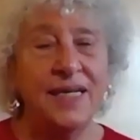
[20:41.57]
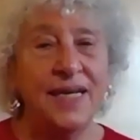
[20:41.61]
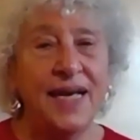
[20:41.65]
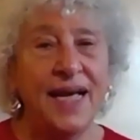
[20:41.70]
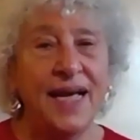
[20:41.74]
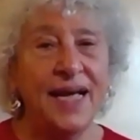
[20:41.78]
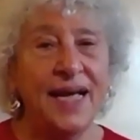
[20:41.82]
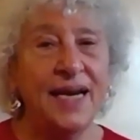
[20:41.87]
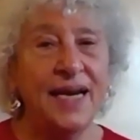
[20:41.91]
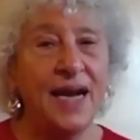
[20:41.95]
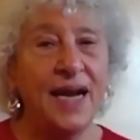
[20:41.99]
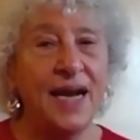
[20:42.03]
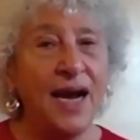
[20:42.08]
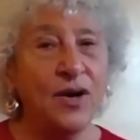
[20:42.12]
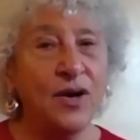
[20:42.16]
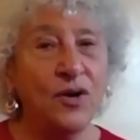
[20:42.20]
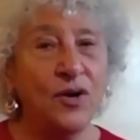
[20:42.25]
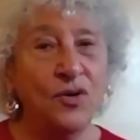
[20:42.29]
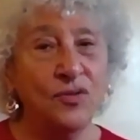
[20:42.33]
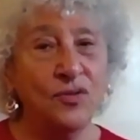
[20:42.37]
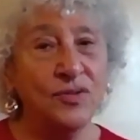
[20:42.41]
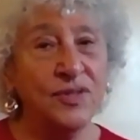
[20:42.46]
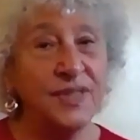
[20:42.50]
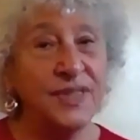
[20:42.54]
And I
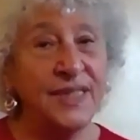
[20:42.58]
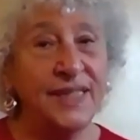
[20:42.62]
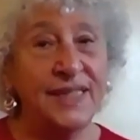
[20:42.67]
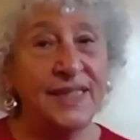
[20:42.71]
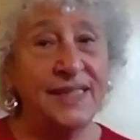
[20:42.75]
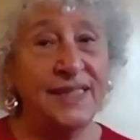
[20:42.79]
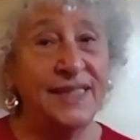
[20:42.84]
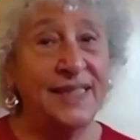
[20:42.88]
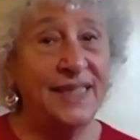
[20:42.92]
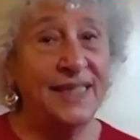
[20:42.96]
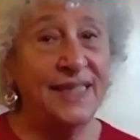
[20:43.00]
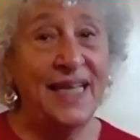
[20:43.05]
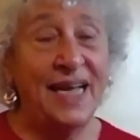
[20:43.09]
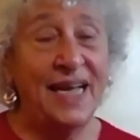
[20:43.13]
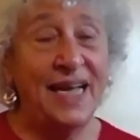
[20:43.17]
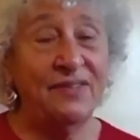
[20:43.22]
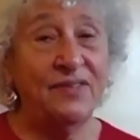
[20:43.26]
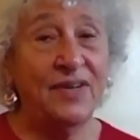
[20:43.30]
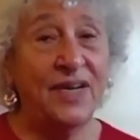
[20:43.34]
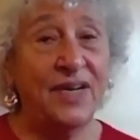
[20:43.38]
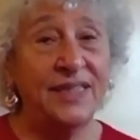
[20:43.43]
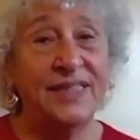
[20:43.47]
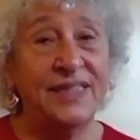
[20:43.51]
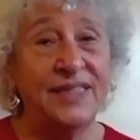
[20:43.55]
only did that.
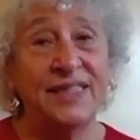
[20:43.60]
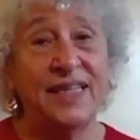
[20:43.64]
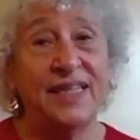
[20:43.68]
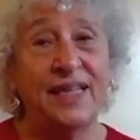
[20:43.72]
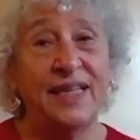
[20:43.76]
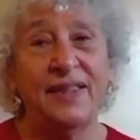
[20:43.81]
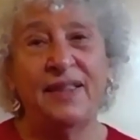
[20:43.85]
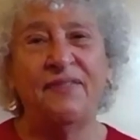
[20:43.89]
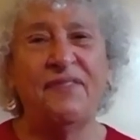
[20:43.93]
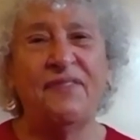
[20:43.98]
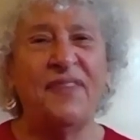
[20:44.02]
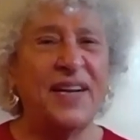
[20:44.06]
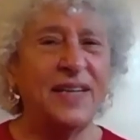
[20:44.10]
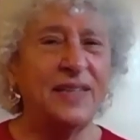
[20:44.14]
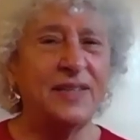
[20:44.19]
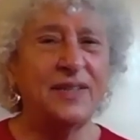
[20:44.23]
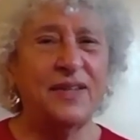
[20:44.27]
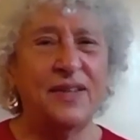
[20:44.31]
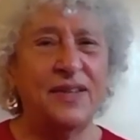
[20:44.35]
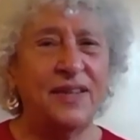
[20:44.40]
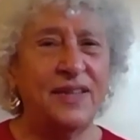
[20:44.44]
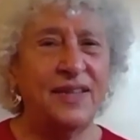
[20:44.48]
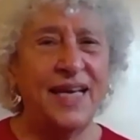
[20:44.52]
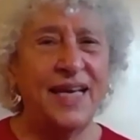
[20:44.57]
In fact,
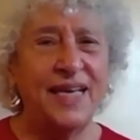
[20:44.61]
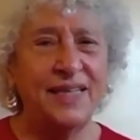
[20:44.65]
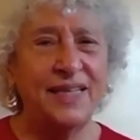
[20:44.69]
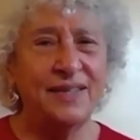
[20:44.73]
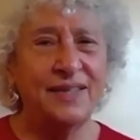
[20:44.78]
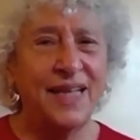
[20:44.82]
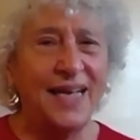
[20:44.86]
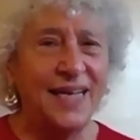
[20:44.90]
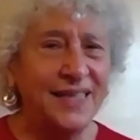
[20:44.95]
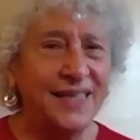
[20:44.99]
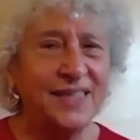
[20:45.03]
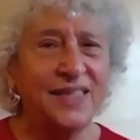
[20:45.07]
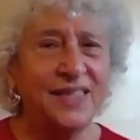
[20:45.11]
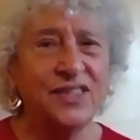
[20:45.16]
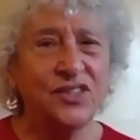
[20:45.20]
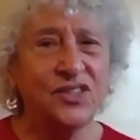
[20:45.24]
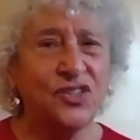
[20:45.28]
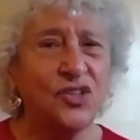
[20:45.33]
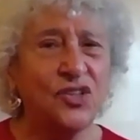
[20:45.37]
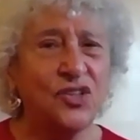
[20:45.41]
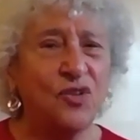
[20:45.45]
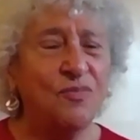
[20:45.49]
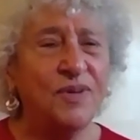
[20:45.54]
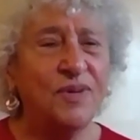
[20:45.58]
they liked it
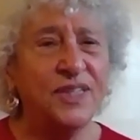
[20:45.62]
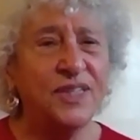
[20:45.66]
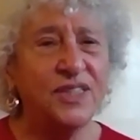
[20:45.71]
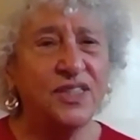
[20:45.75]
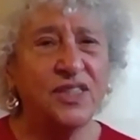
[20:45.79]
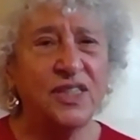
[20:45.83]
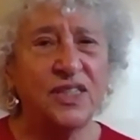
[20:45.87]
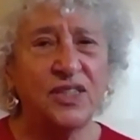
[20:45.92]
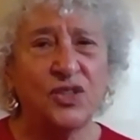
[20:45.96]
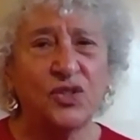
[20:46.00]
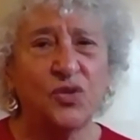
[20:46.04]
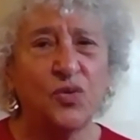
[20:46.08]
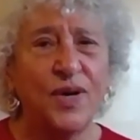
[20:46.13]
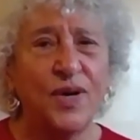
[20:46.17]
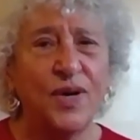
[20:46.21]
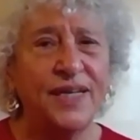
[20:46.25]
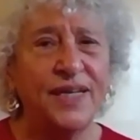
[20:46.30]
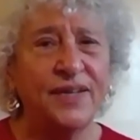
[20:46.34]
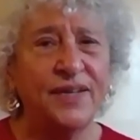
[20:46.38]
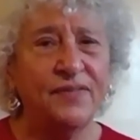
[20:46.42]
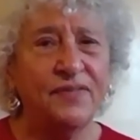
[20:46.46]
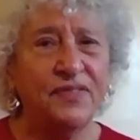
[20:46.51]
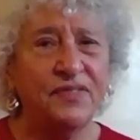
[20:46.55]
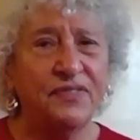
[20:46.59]
so much that 20
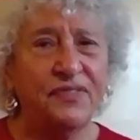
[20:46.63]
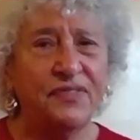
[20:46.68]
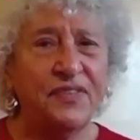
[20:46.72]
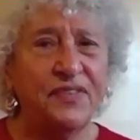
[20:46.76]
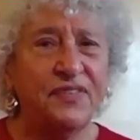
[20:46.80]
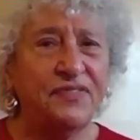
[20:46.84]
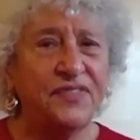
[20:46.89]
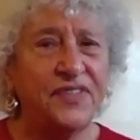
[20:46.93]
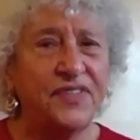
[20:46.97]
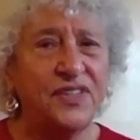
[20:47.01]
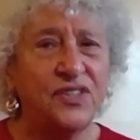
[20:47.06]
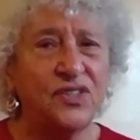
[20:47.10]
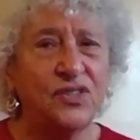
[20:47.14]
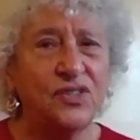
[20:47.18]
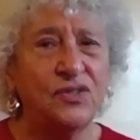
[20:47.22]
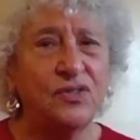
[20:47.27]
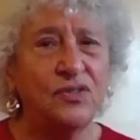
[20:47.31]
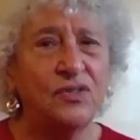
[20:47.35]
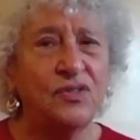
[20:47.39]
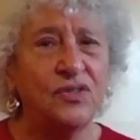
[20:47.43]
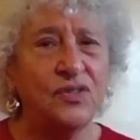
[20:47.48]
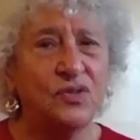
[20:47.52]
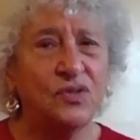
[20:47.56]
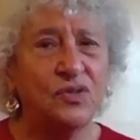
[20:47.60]
of the 50
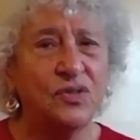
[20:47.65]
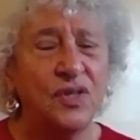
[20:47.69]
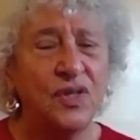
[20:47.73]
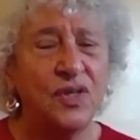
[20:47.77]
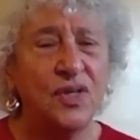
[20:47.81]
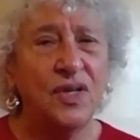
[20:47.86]
students